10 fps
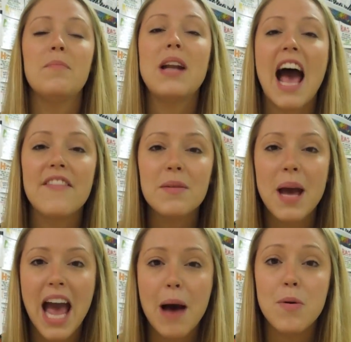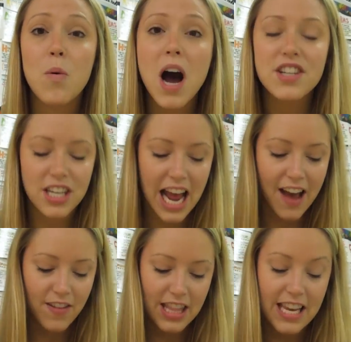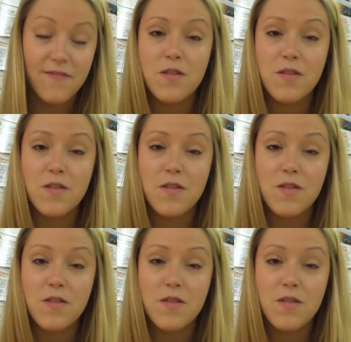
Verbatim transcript: But having my Apple Watch and having the